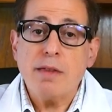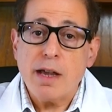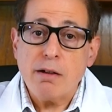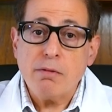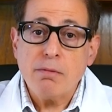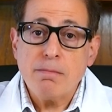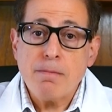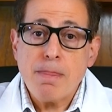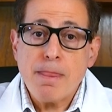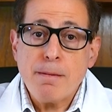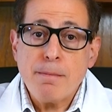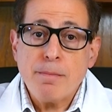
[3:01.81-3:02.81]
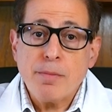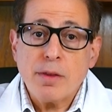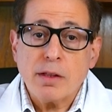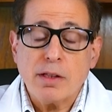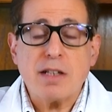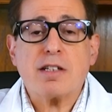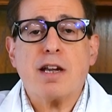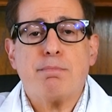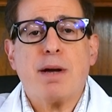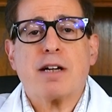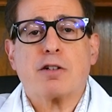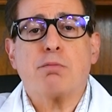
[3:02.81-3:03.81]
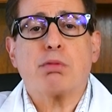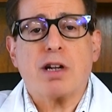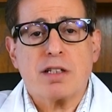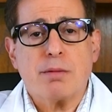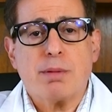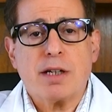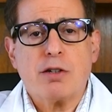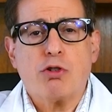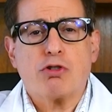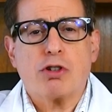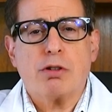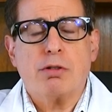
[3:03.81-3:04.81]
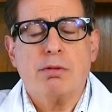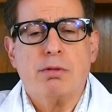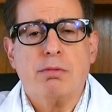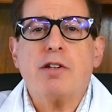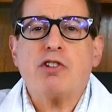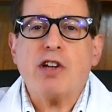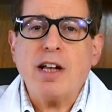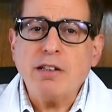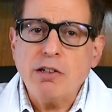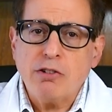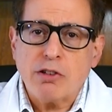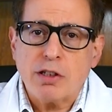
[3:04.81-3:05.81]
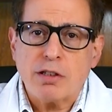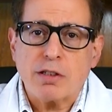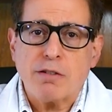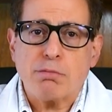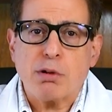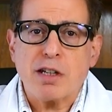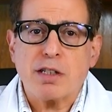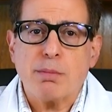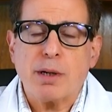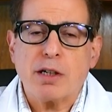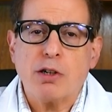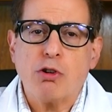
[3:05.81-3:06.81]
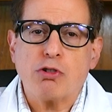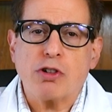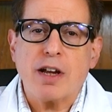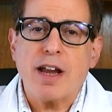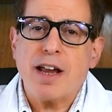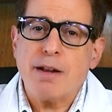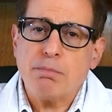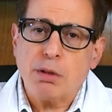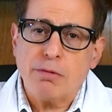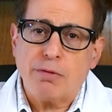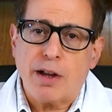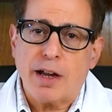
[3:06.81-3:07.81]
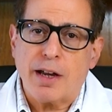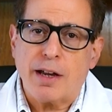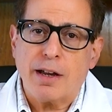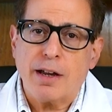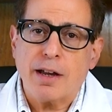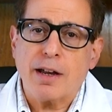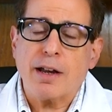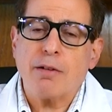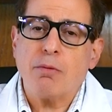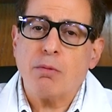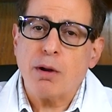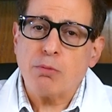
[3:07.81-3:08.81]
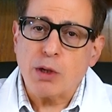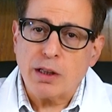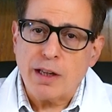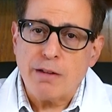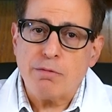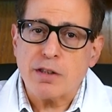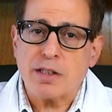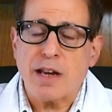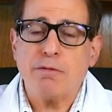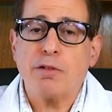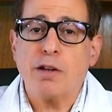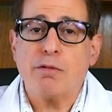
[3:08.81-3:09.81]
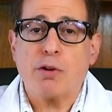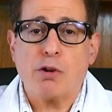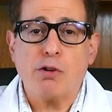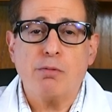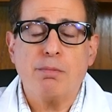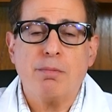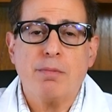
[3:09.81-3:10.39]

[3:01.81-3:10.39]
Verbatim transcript: Now, let's get back to prosopagnosia. The challenges of prosopagnosia amplify when we leave the safety of our home.